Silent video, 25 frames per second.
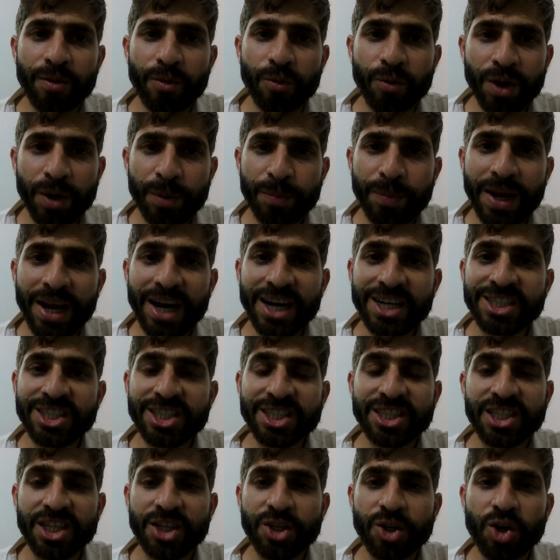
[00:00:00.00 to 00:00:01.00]
when
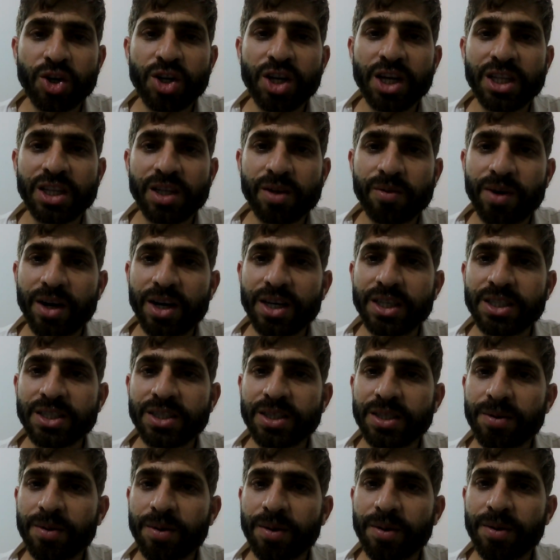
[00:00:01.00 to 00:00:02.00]
facts not
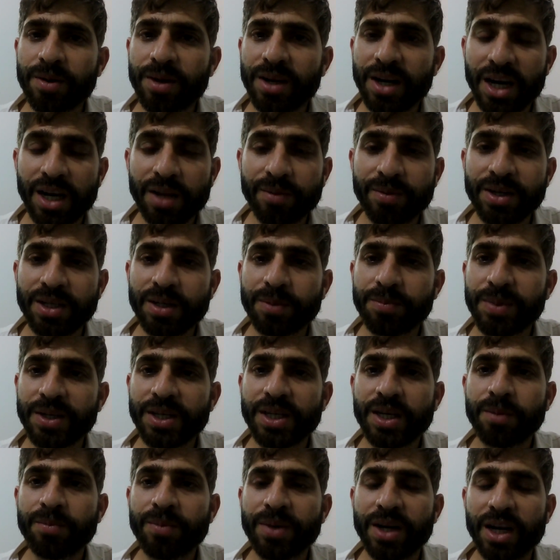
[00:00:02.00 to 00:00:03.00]
otherwise relevant
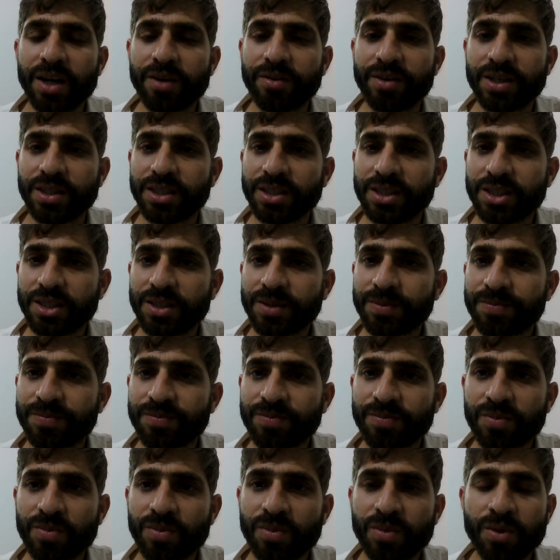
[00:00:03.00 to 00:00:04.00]
become relevant.
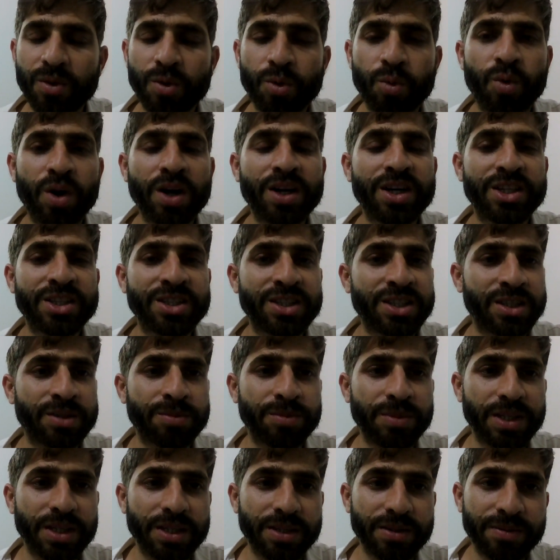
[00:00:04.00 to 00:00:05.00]
What does this
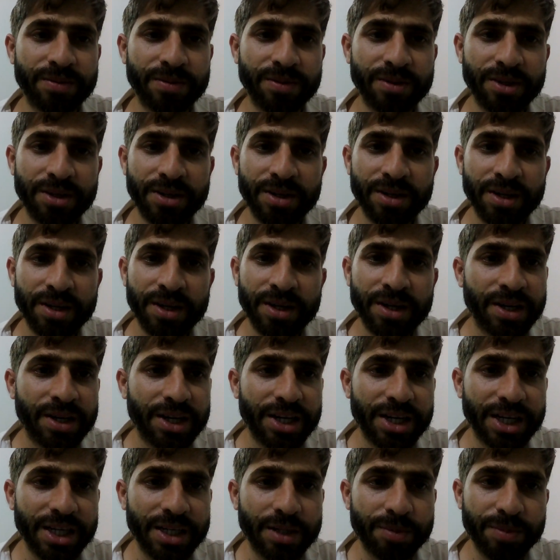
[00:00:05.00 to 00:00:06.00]
mean?
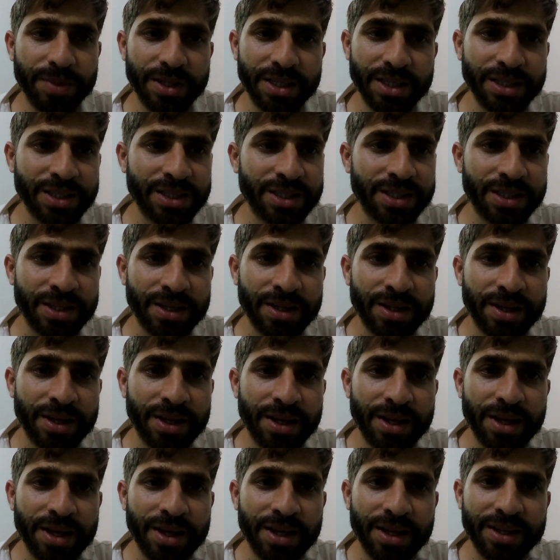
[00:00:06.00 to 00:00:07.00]
It means
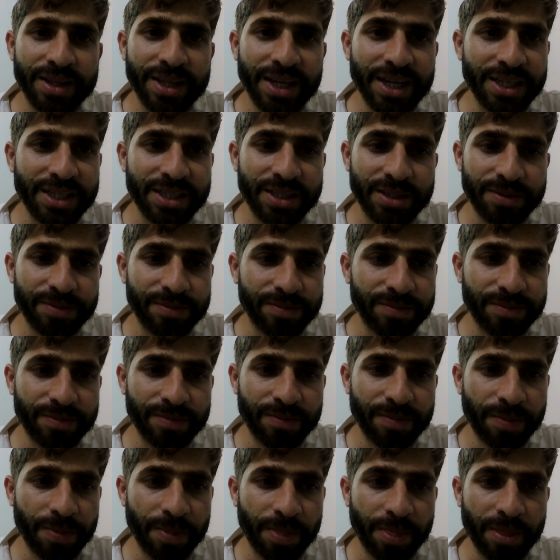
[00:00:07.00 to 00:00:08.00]
that
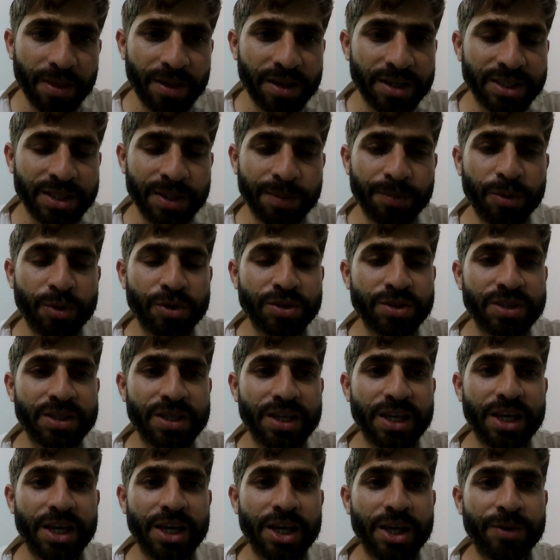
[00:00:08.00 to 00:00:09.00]
suppose
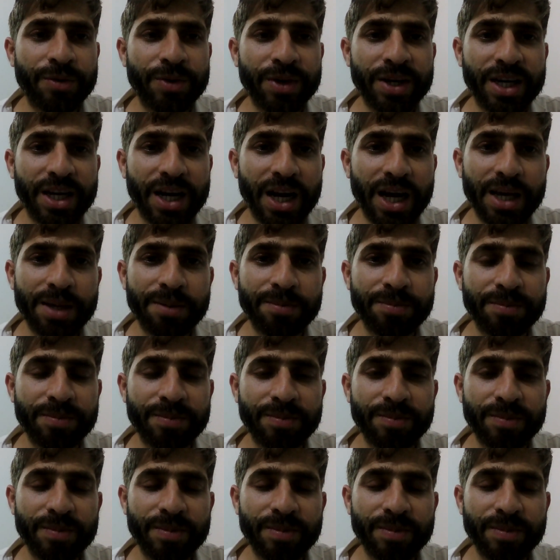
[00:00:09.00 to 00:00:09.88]
if a crime,